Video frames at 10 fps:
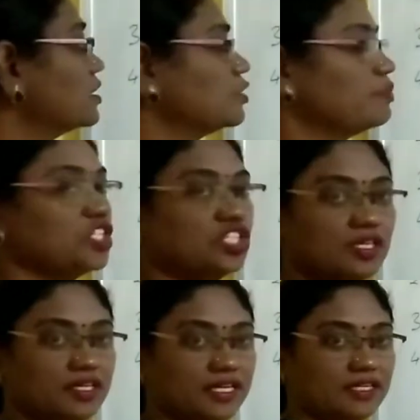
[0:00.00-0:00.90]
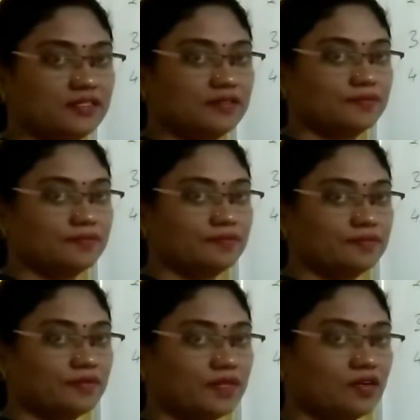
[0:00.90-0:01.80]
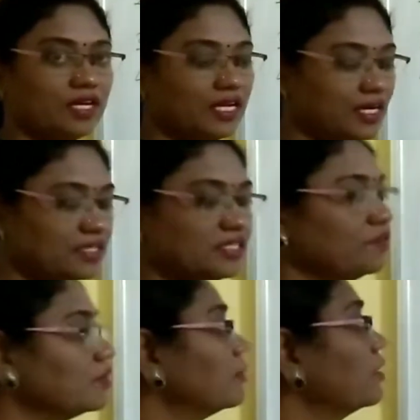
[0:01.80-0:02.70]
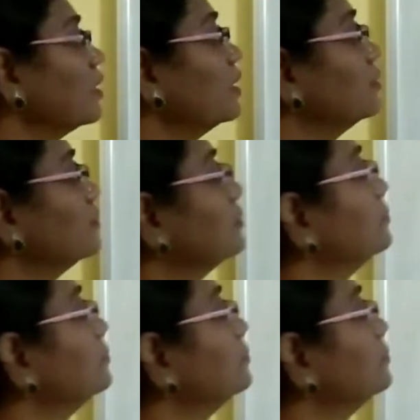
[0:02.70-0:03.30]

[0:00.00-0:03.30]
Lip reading: special days. Okay, let's see one by one.